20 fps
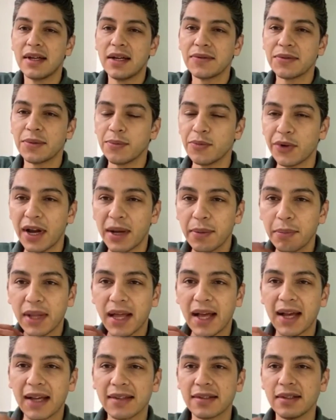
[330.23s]
some dry
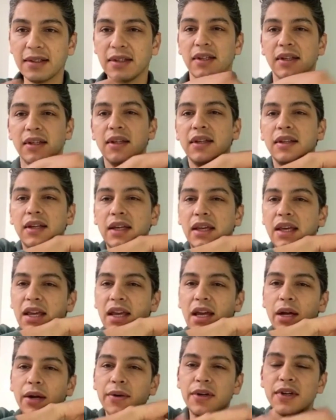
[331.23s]
plaques in the
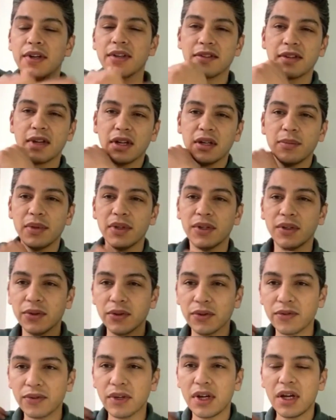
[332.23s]
key areas,
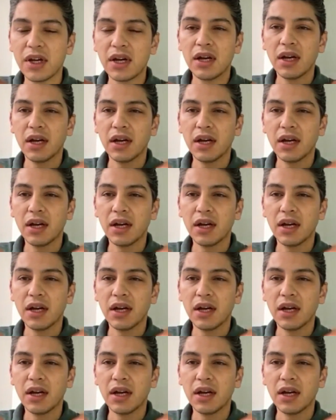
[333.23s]
elbows,